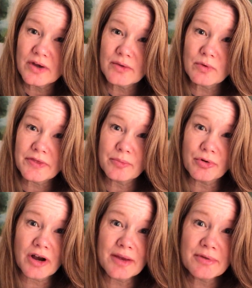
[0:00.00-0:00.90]
and what the
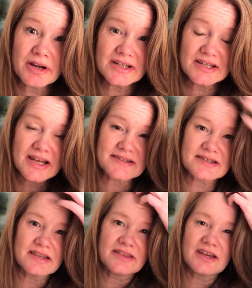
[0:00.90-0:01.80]
primary task
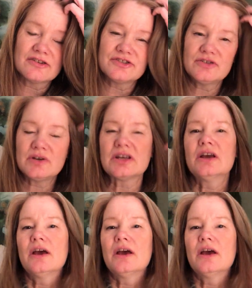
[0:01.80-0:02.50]
that they are doing,